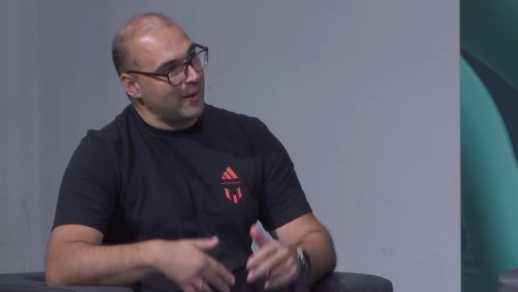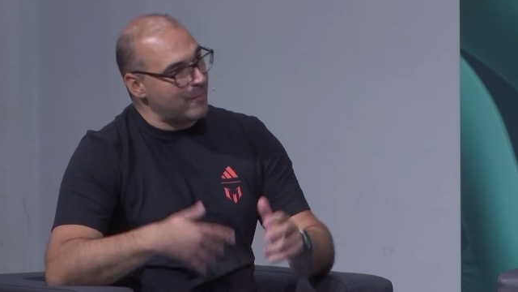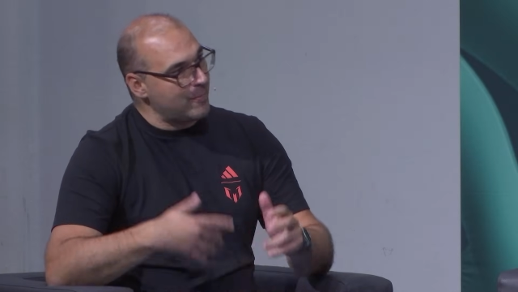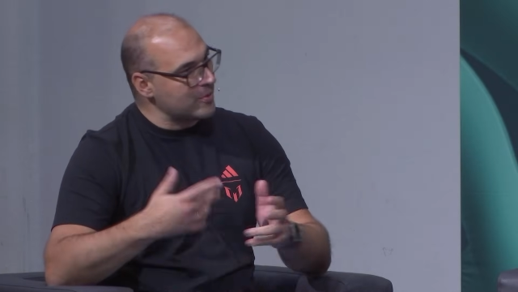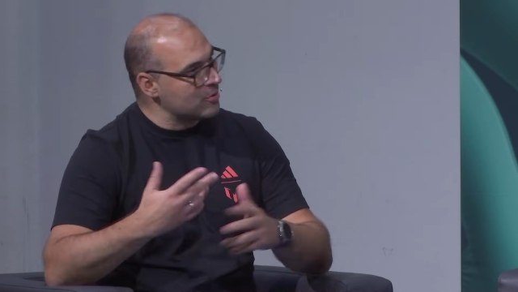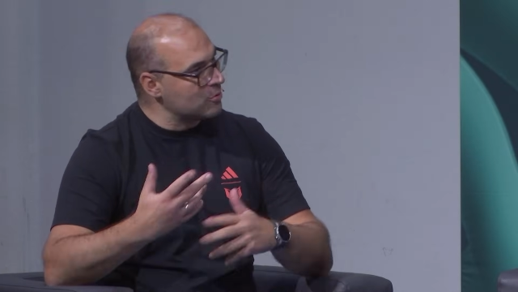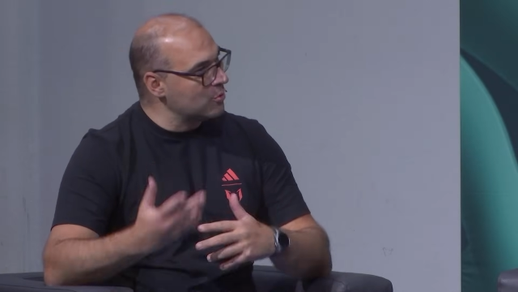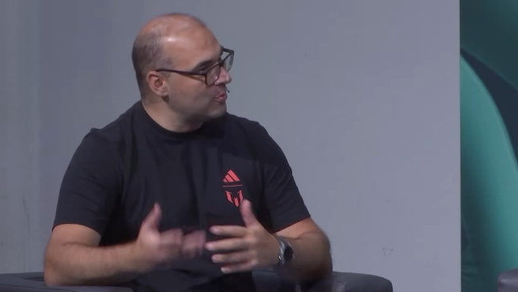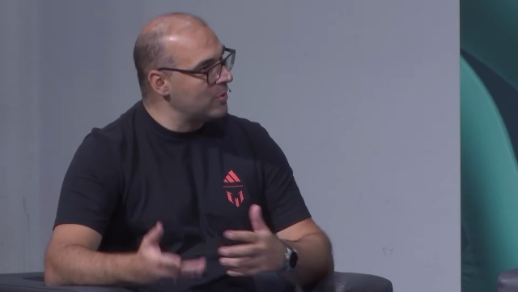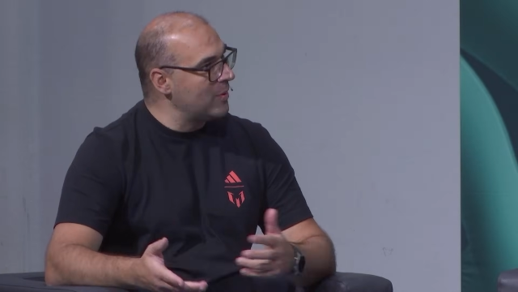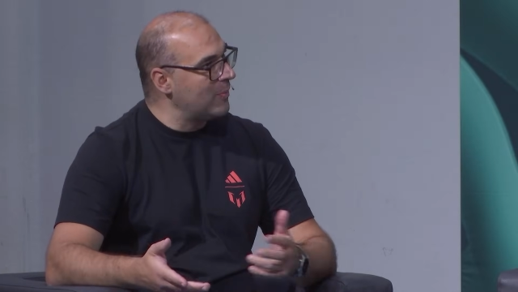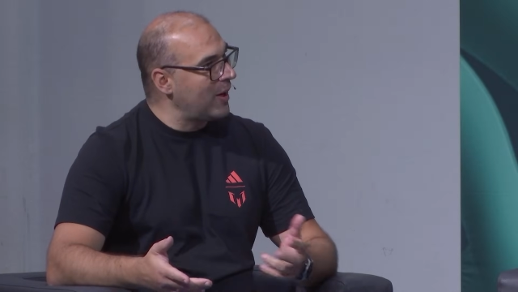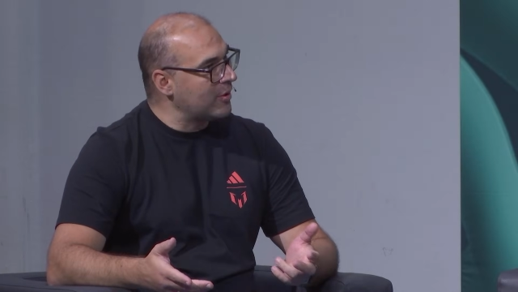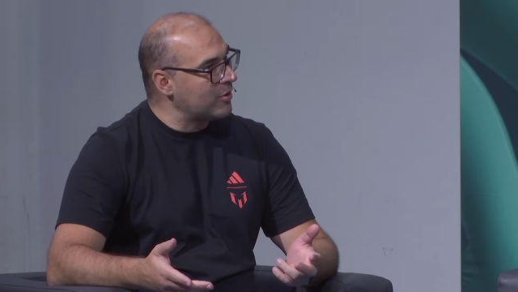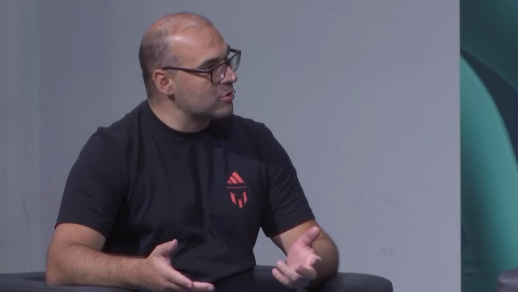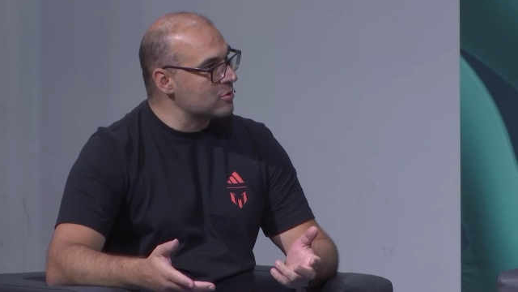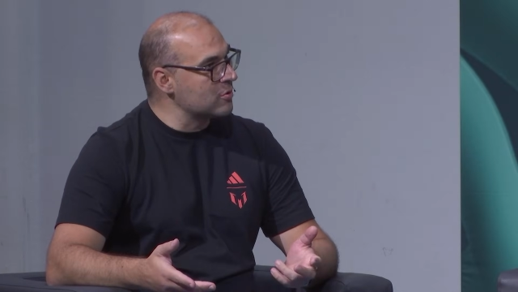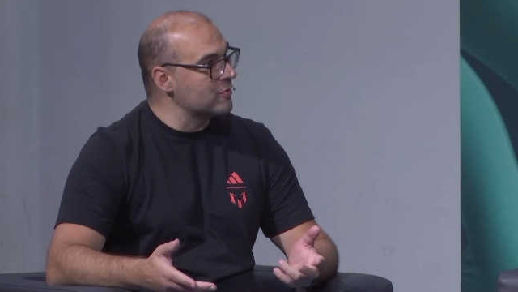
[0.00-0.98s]
happens to be a
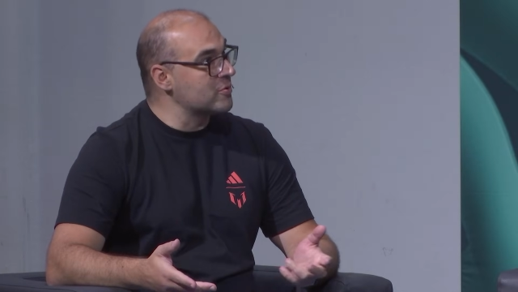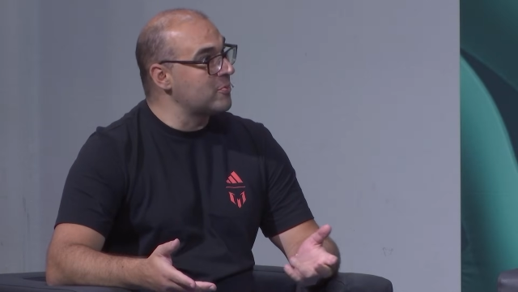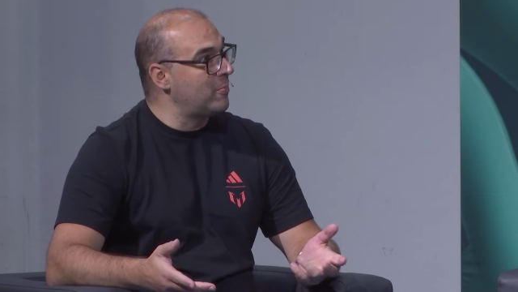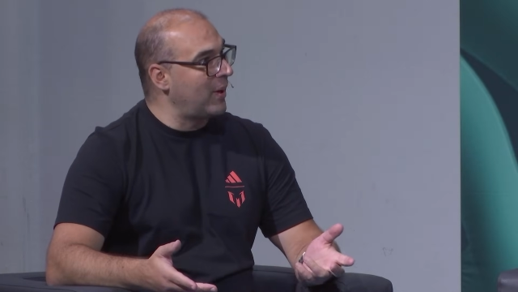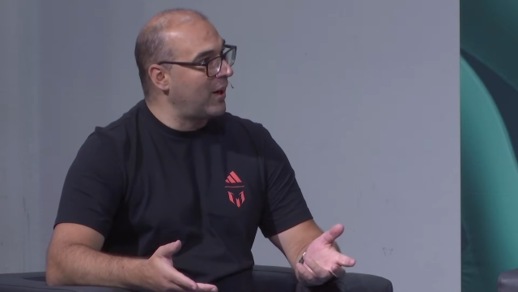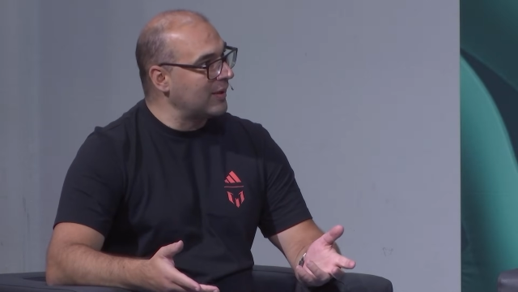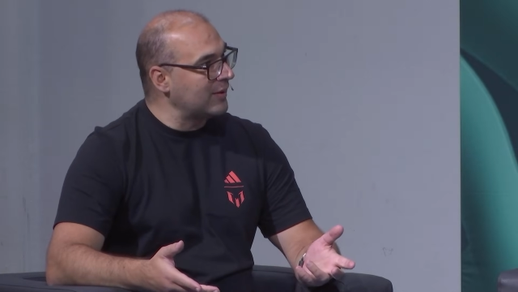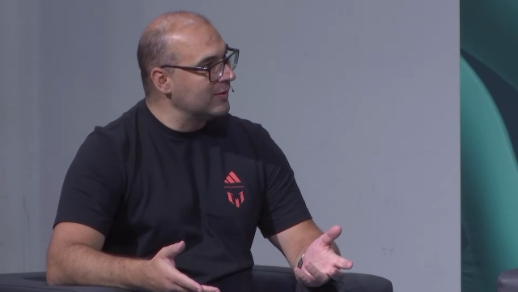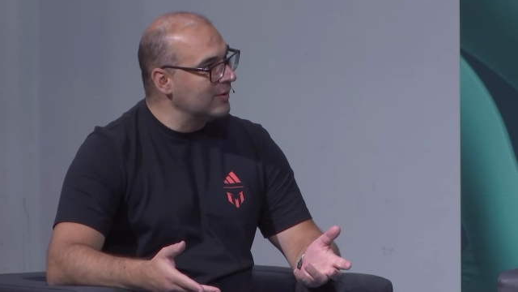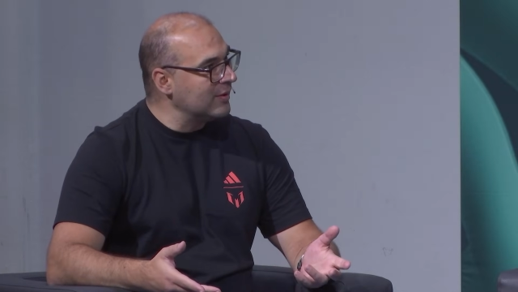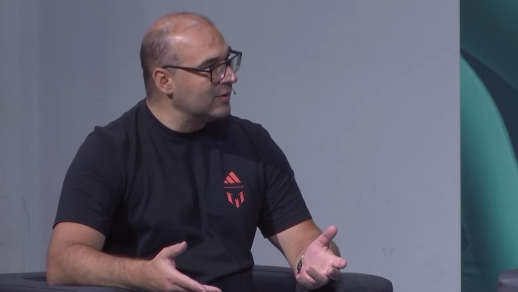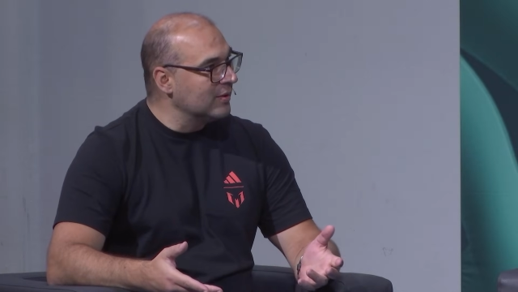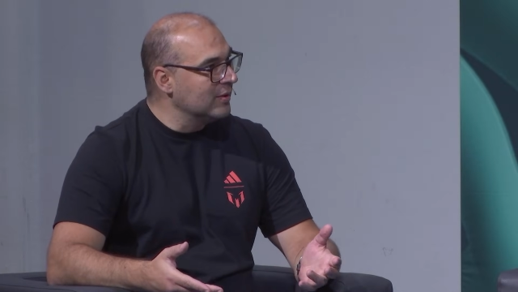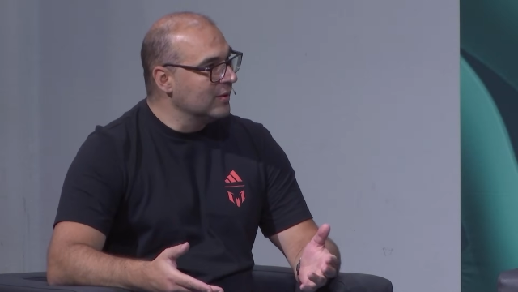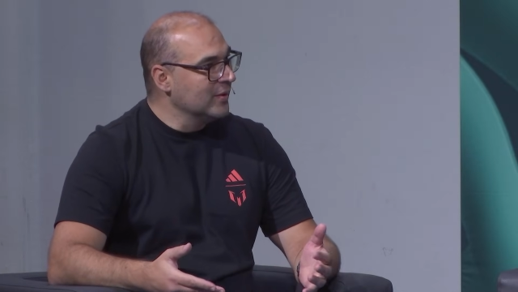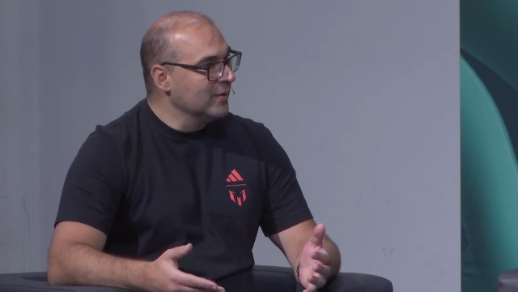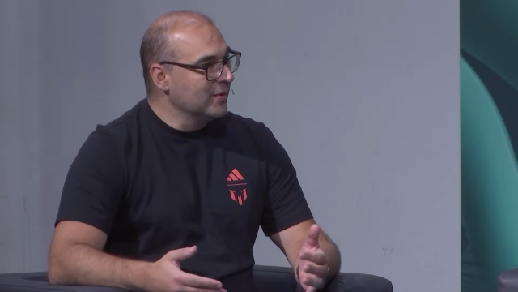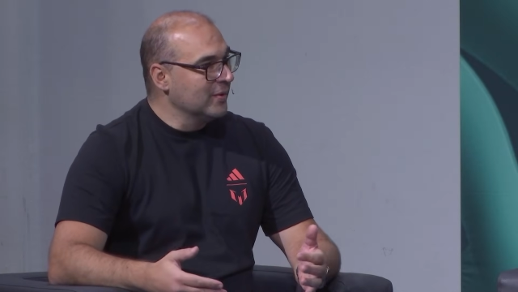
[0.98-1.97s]
Microsoft partner,
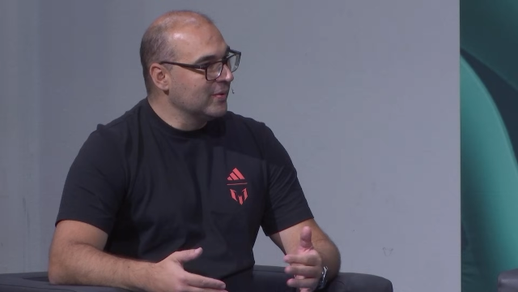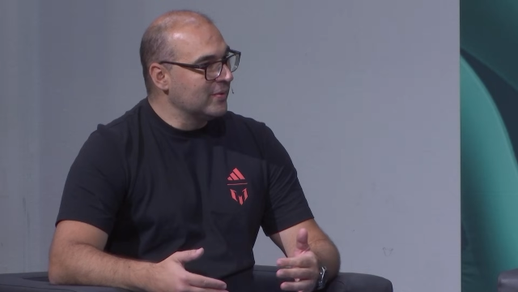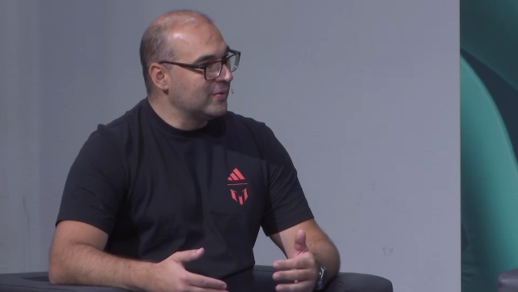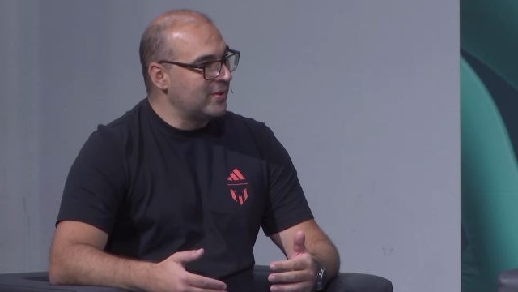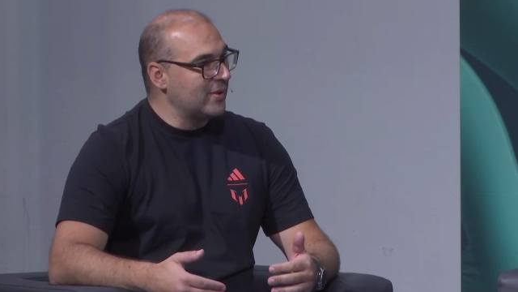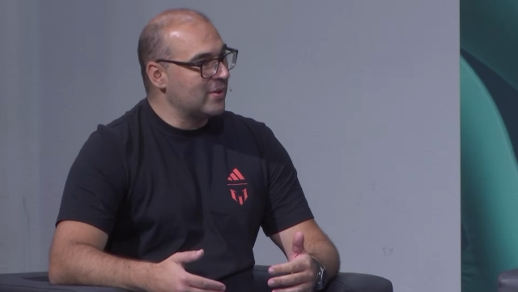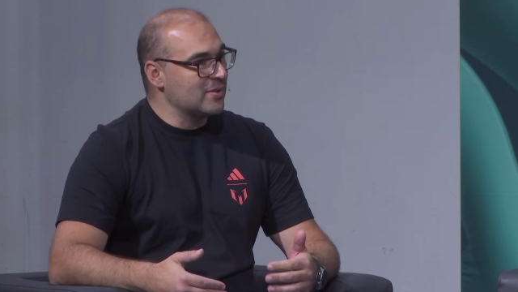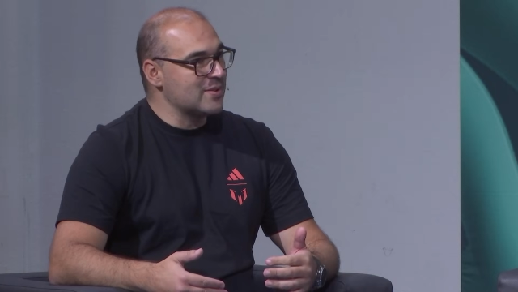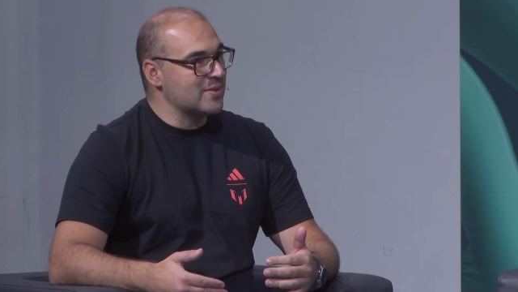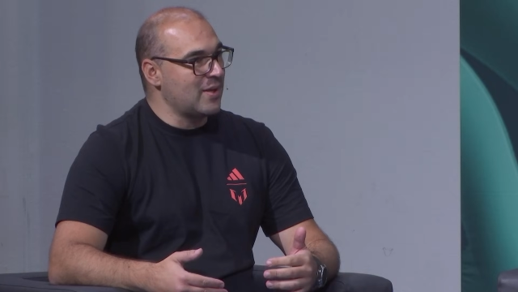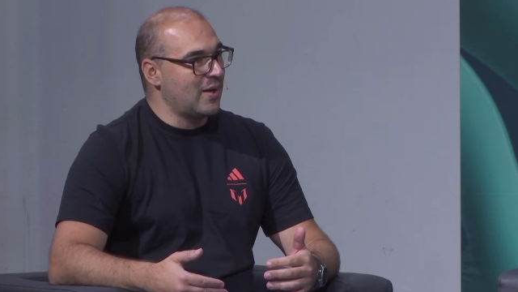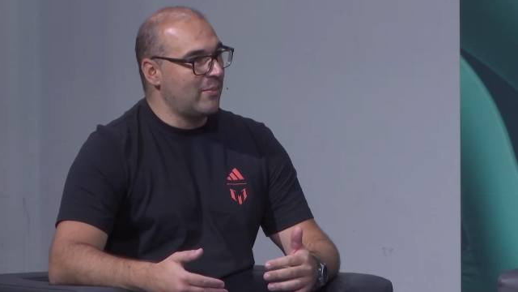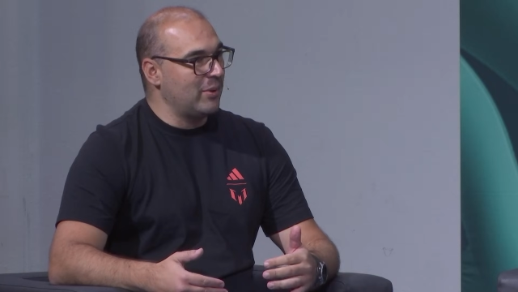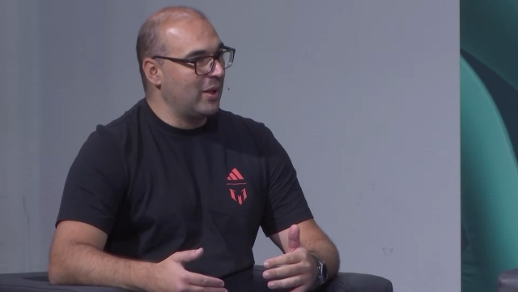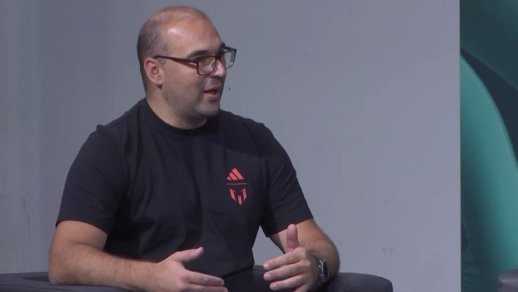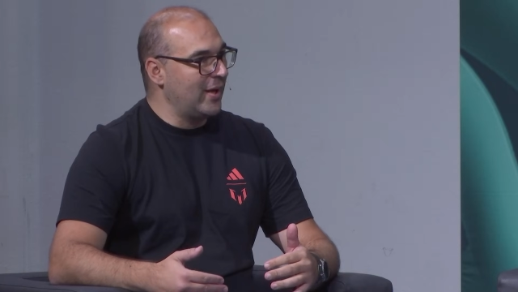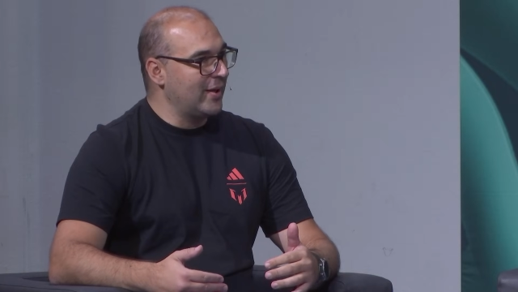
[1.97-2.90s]
there are some